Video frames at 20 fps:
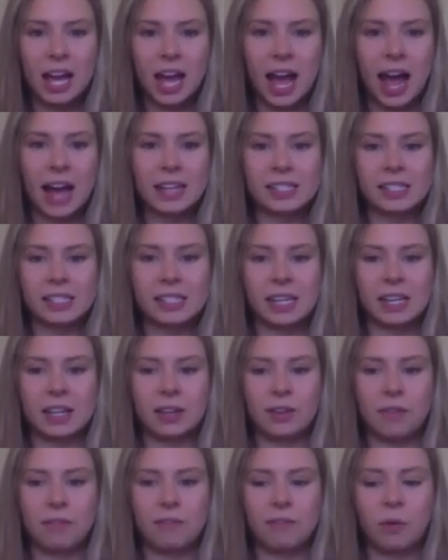
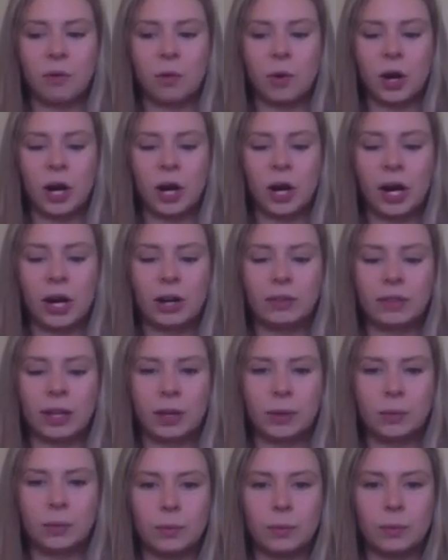asking for
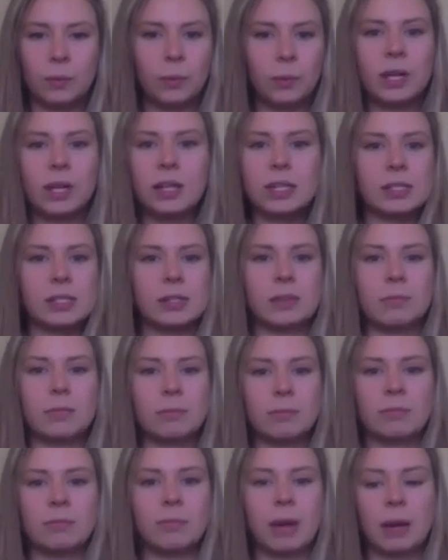like, what
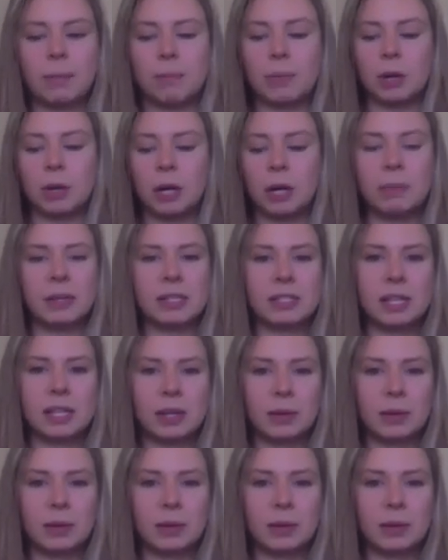is my purpose?